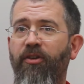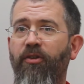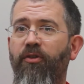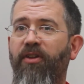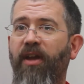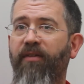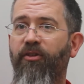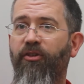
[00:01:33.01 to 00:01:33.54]
you
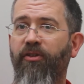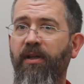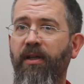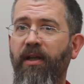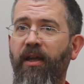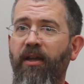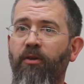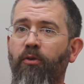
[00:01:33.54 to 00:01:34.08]
used to have to try
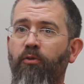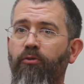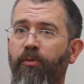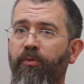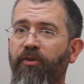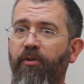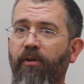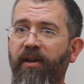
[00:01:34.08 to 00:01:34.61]
and get your
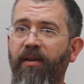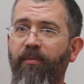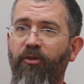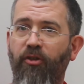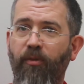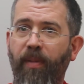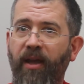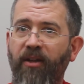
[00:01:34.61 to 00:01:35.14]
rooms to the right
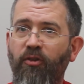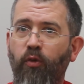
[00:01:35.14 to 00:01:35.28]
temperature by